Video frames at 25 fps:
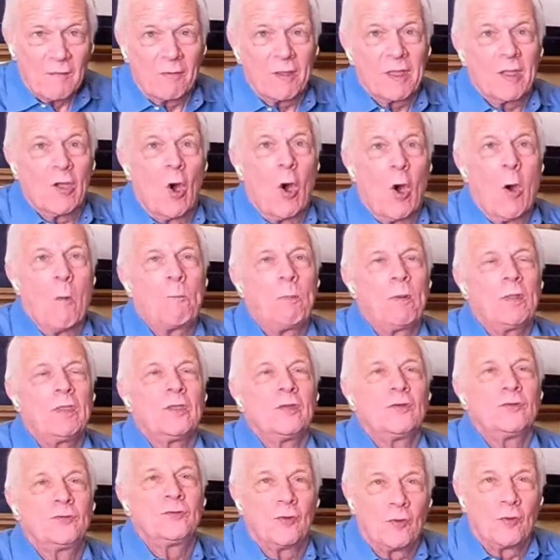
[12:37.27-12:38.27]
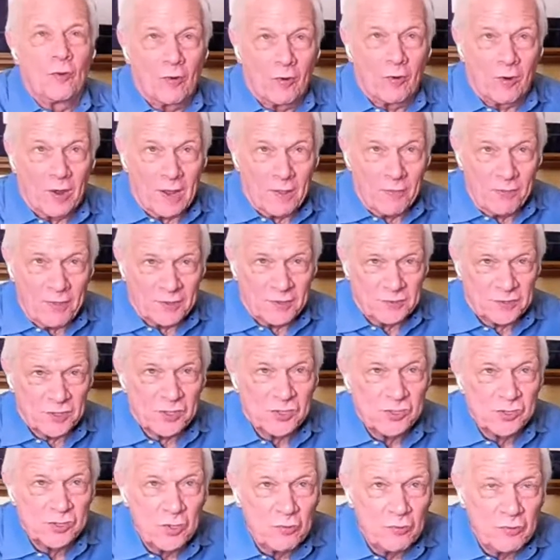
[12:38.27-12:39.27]
We open the door and there's
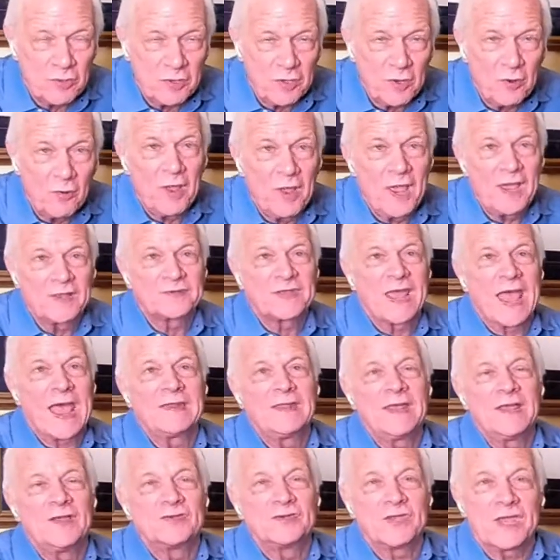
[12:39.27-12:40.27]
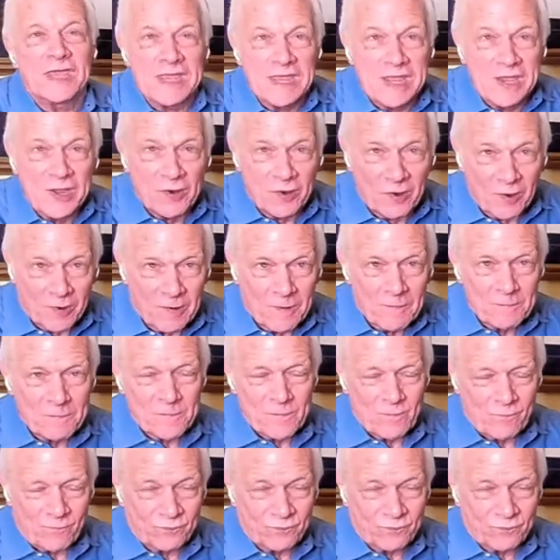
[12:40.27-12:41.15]
a student who has had his ear